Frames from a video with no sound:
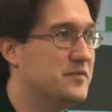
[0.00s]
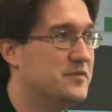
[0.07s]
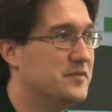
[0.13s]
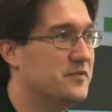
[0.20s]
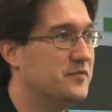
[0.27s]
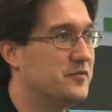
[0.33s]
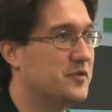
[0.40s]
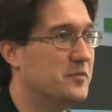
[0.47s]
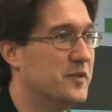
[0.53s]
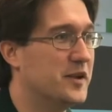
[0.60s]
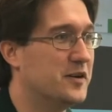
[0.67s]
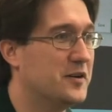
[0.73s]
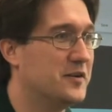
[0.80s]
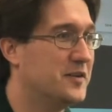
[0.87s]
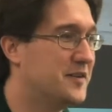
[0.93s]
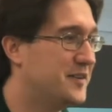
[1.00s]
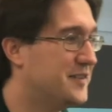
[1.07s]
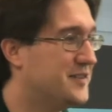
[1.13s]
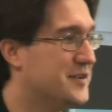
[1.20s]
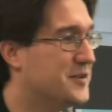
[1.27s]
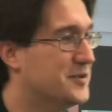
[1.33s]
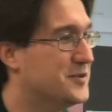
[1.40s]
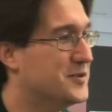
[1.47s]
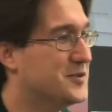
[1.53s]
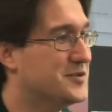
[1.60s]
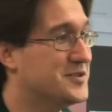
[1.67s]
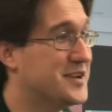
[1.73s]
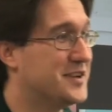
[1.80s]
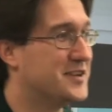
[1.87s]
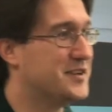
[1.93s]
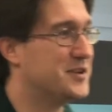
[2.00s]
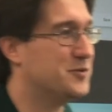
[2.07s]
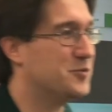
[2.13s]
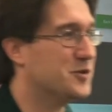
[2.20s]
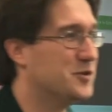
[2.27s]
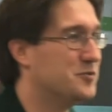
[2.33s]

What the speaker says: from there, you can take it anywhere you want to